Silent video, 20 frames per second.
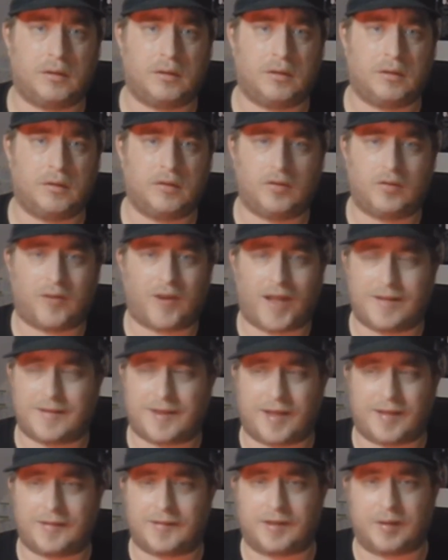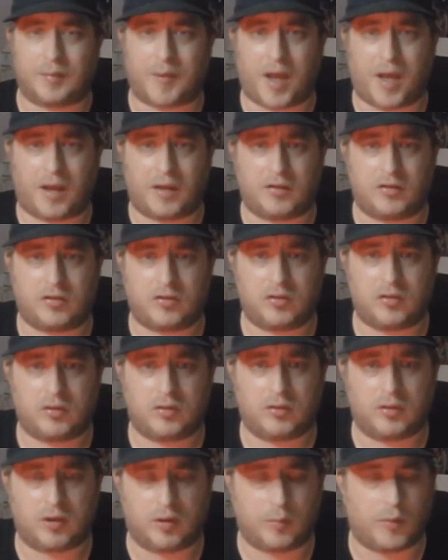Just fantastic match.
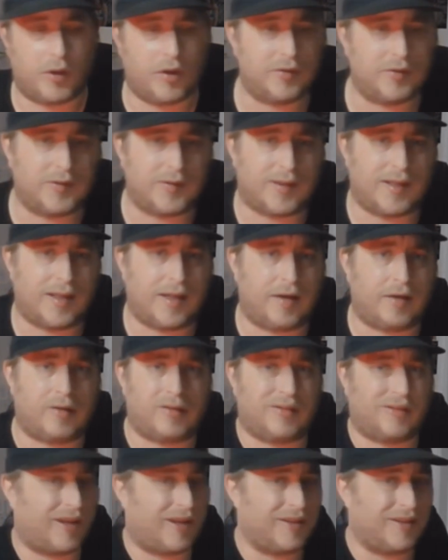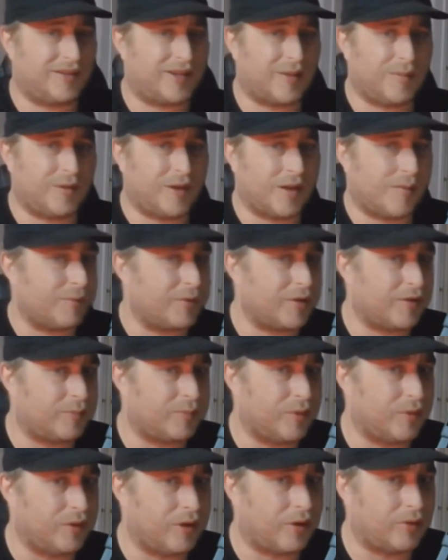You weren't seeing like the WWF
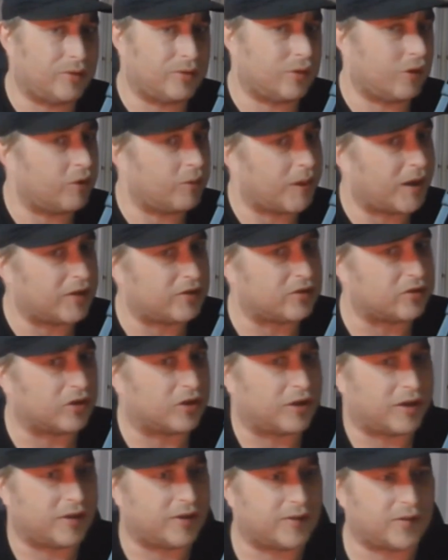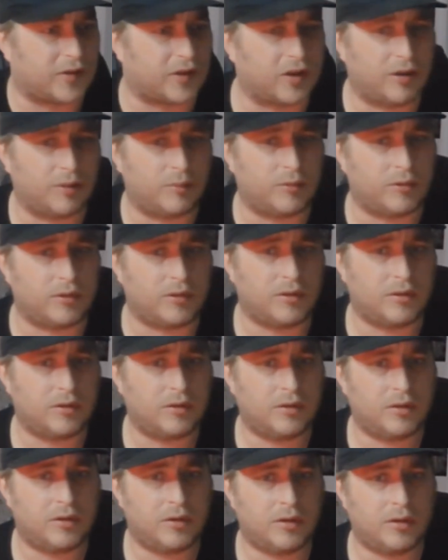put those sort of matches on at this time.
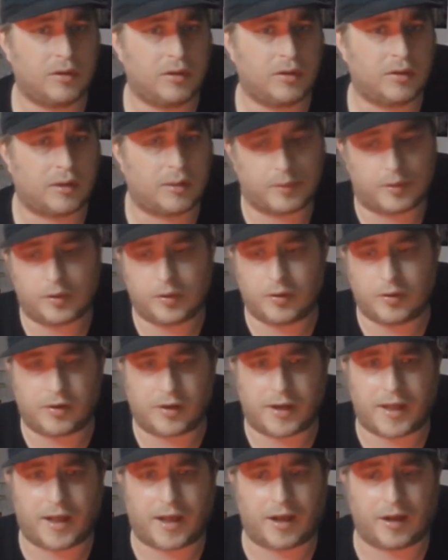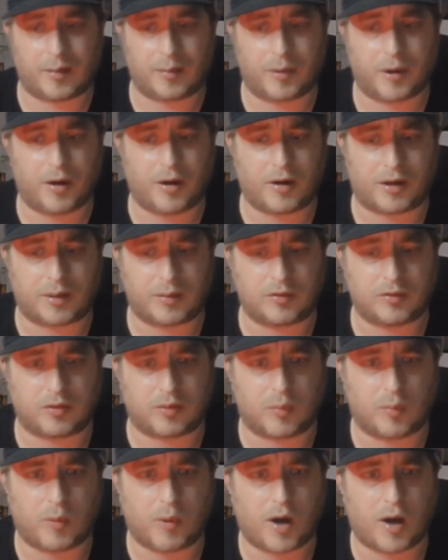They were knocking it out of the park. It was just
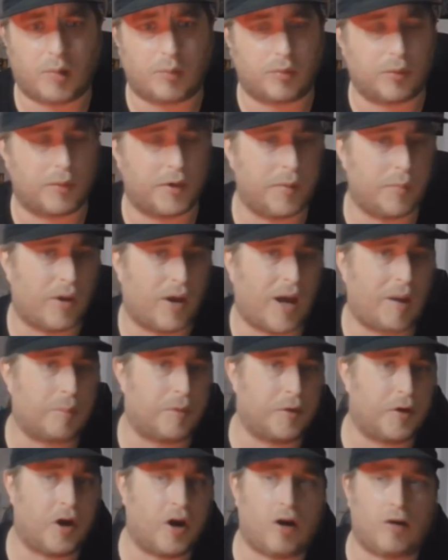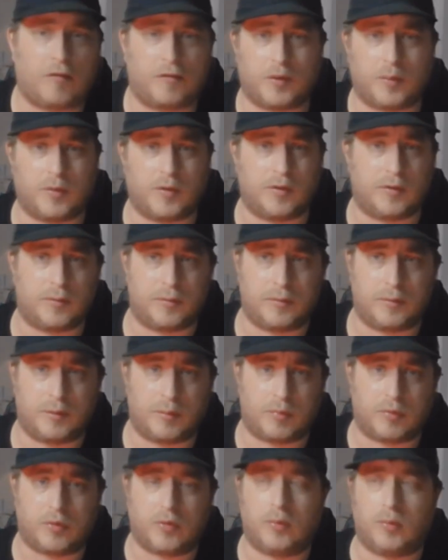a wild brawl. And then what happened afterwards, the
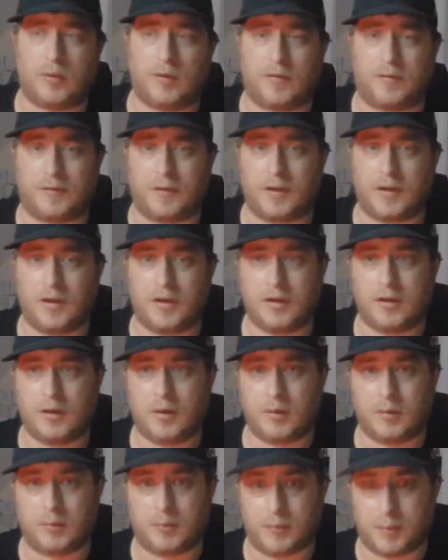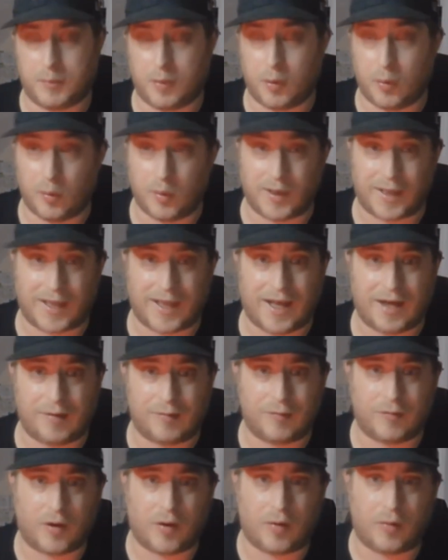brawl with Muta getting
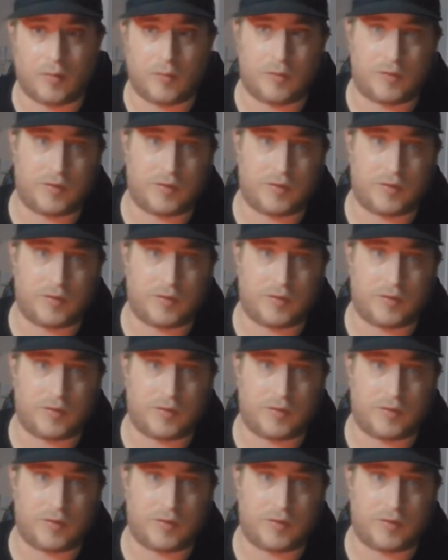involved,